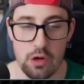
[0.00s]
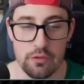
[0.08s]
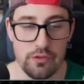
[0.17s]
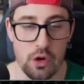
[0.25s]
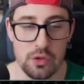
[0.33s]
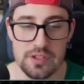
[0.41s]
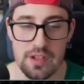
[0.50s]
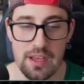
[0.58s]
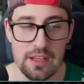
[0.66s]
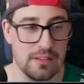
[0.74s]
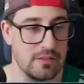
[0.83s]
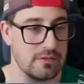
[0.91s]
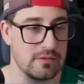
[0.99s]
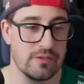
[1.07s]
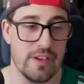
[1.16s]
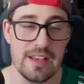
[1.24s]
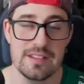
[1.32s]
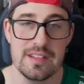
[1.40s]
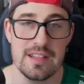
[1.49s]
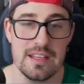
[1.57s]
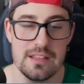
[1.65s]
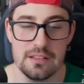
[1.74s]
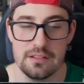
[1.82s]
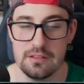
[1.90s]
folks like Vesti,